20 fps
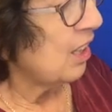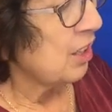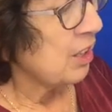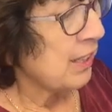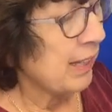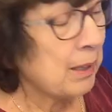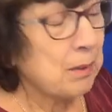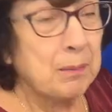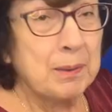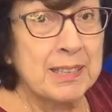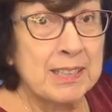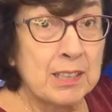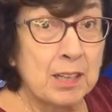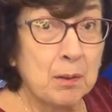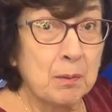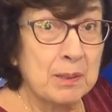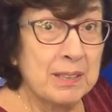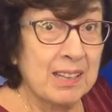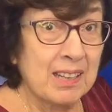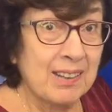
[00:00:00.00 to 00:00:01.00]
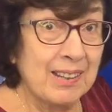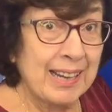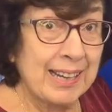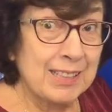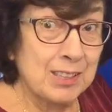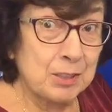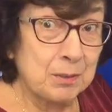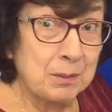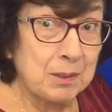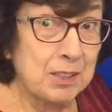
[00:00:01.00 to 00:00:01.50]
Can we tell what the
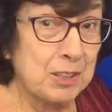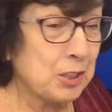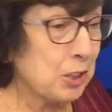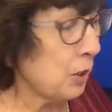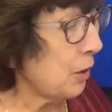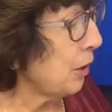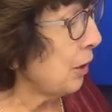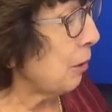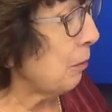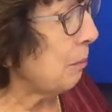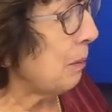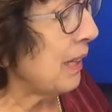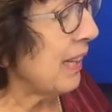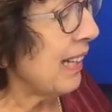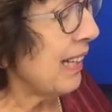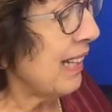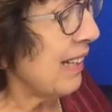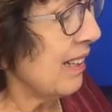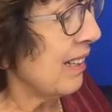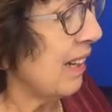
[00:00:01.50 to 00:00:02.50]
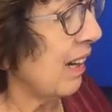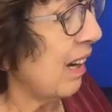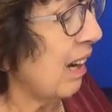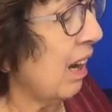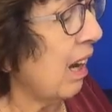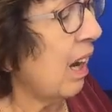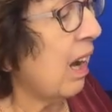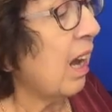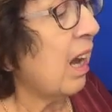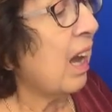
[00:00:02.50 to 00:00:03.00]
last word's going to be?
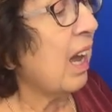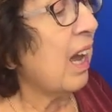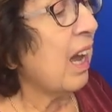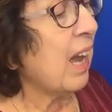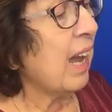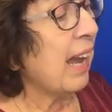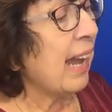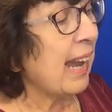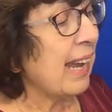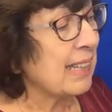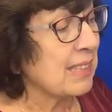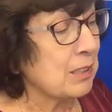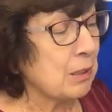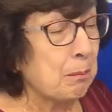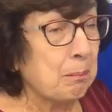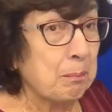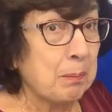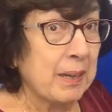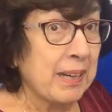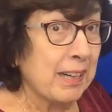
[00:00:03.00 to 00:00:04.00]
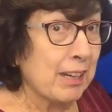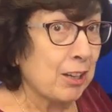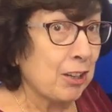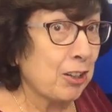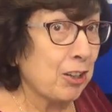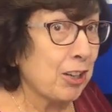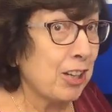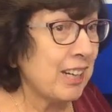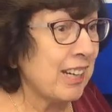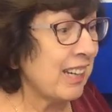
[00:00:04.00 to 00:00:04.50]
Has a
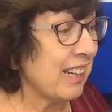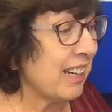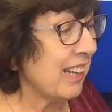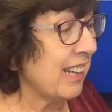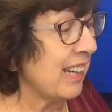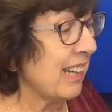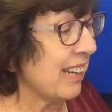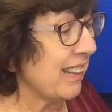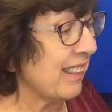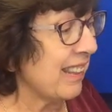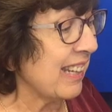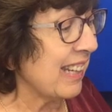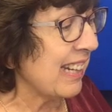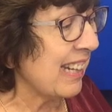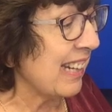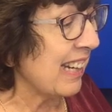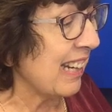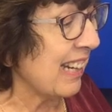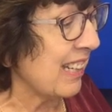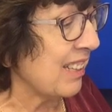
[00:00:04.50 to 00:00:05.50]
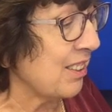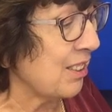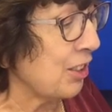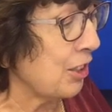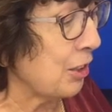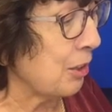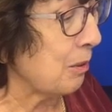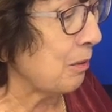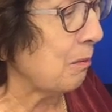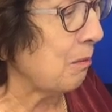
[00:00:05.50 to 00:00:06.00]
period at the end,
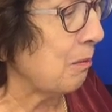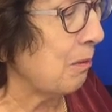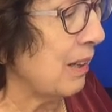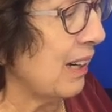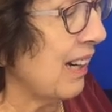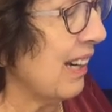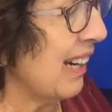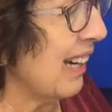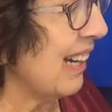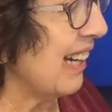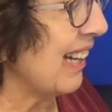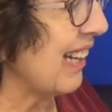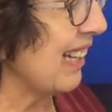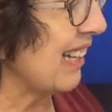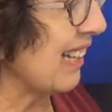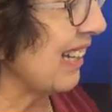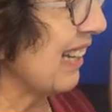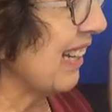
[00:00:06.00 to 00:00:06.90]
you're right.